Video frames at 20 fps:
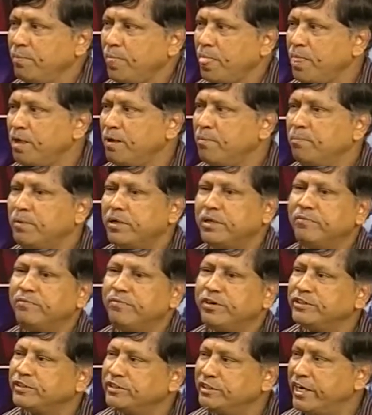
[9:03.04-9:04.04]
But if
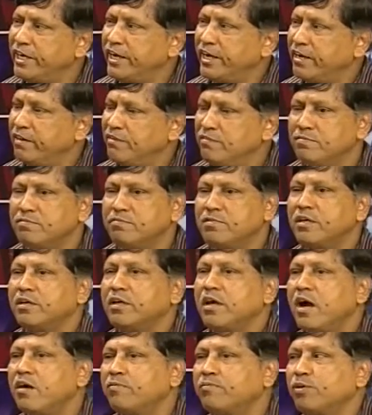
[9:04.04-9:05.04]
I say
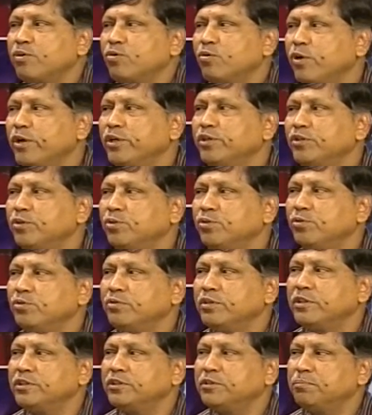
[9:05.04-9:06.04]
that after going
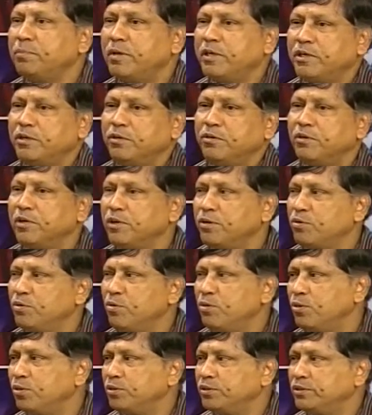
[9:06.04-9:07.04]
through this particular
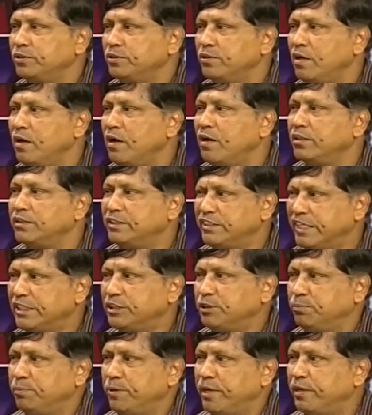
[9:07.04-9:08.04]
course on
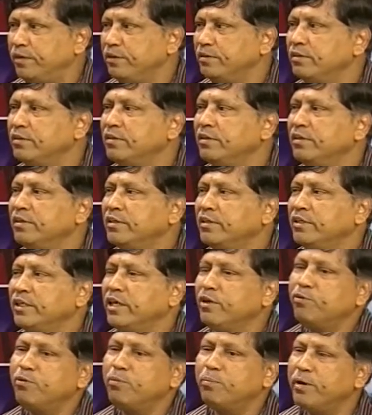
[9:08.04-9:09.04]
Shakespeare,
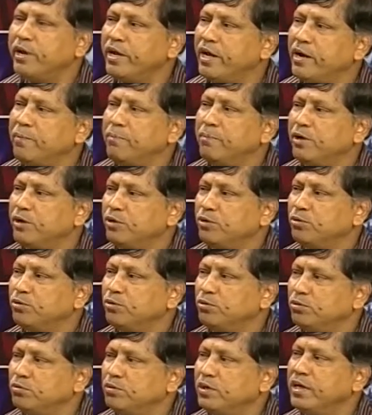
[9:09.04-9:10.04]
they would be able
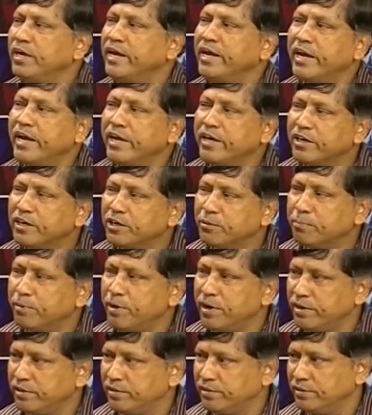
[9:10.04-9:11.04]
to
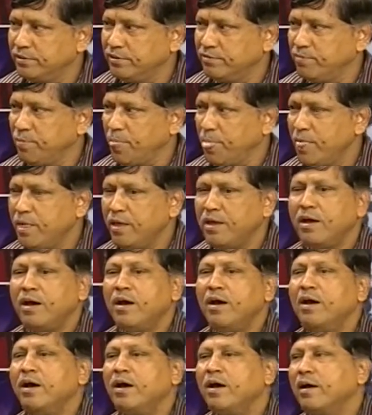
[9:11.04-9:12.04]
interpret,
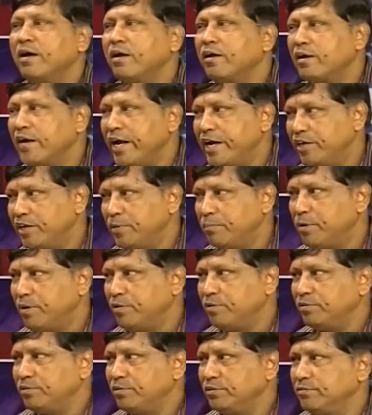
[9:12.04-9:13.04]
write
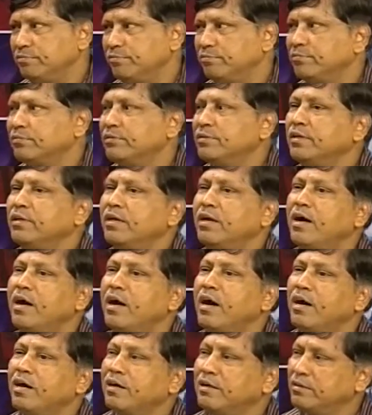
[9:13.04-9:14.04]
about,
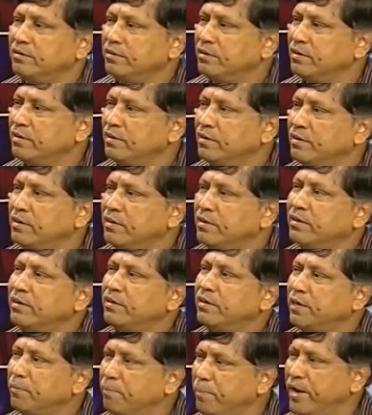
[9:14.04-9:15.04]
or
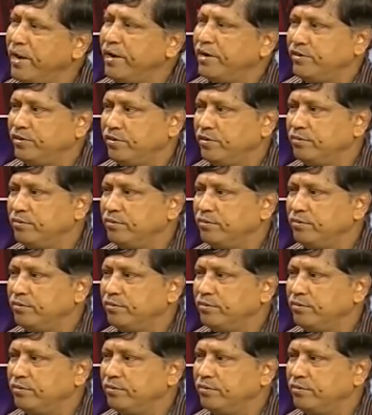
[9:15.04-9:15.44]
debate